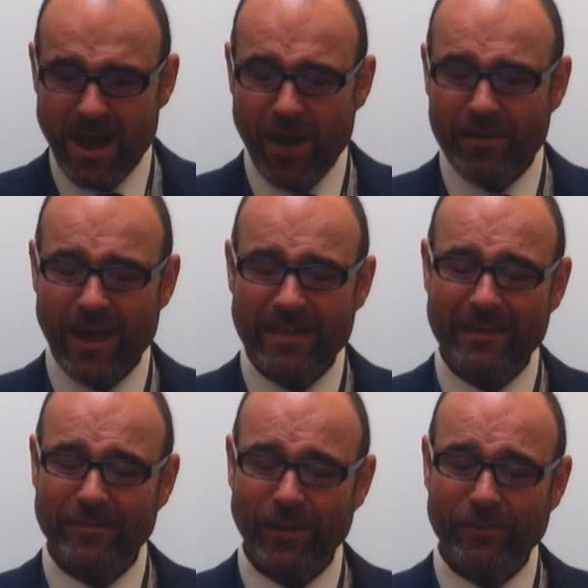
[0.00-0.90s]
Okay
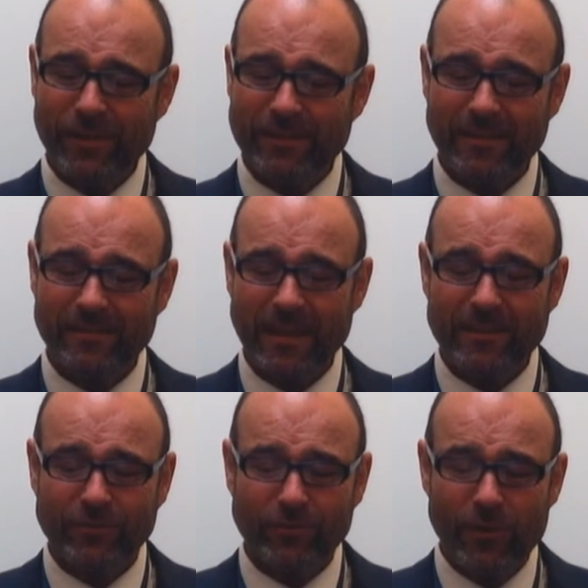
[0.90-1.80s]
then, so Jesus
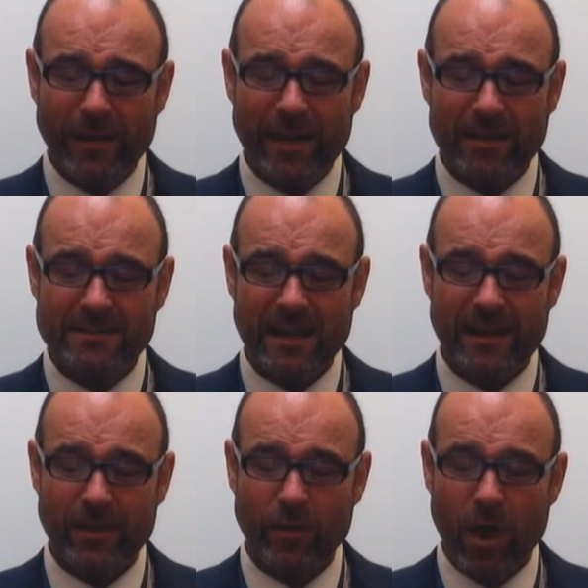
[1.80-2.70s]
said, truly I tell
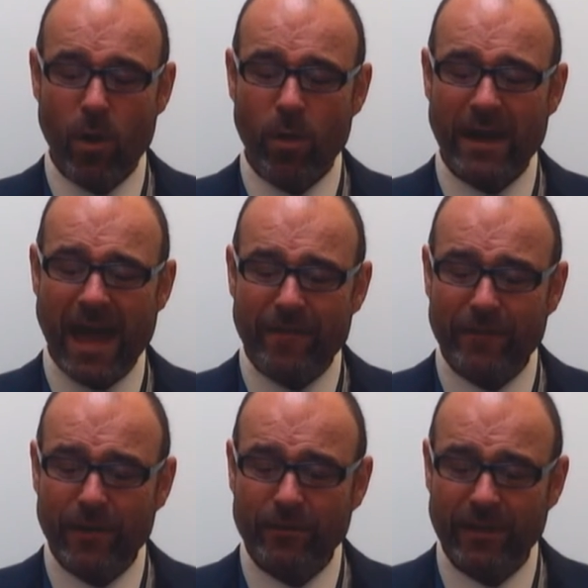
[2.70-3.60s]
you,
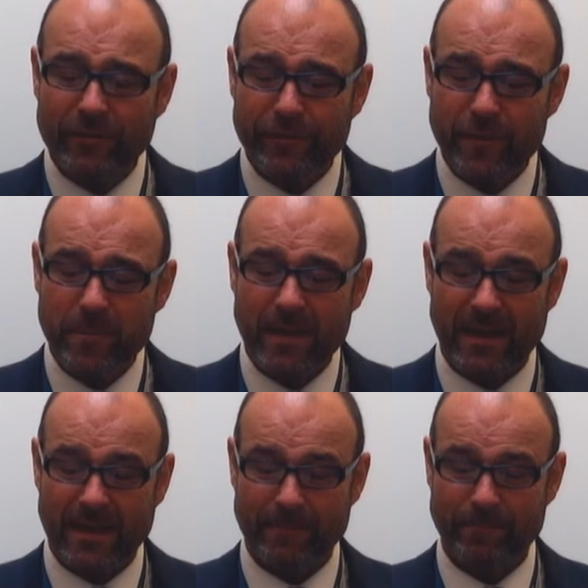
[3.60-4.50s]
whatever you did for
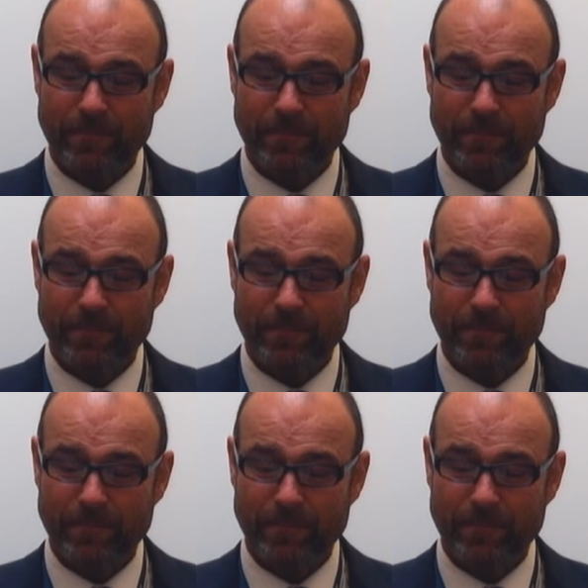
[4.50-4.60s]
me.